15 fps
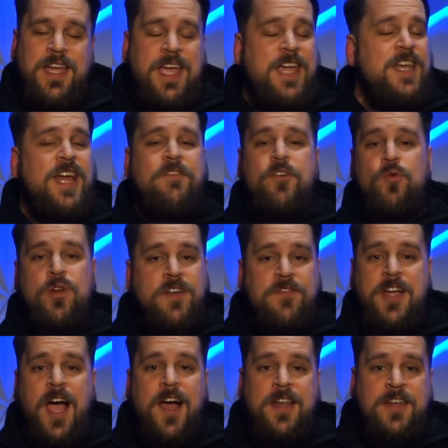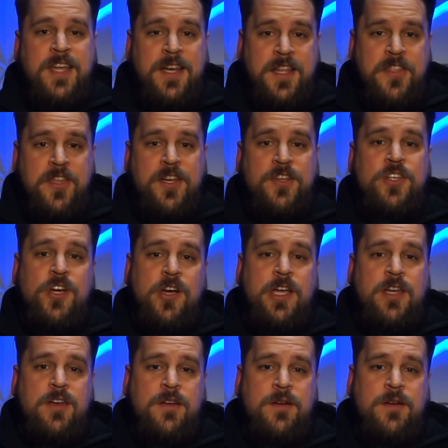he never would have gotten anything done,